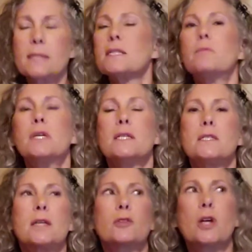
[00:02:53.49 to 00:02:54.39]
someone had
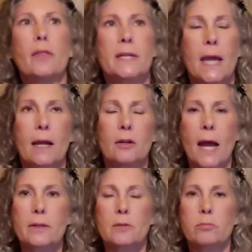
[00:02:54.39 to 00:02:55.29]
sucked all the air
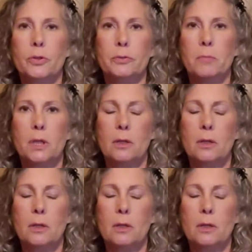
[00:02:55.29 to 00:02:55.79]
out of the room,